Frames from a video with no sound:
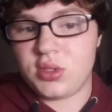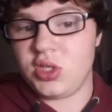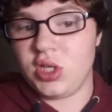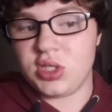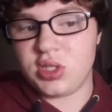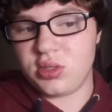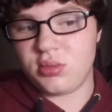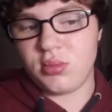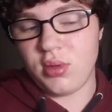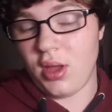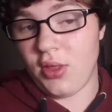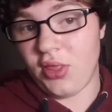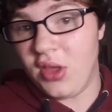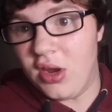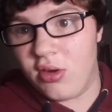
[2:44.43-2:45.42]
just
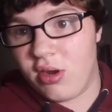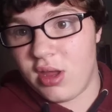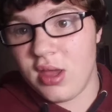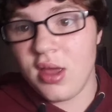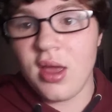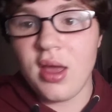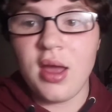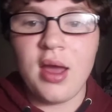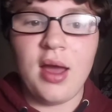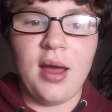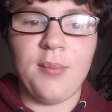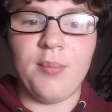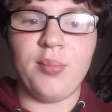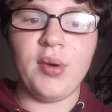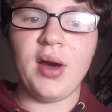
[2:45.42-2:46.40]
a theory,
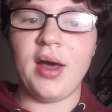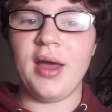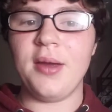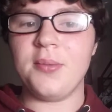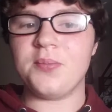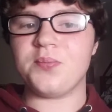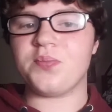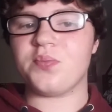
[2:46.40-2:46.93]
but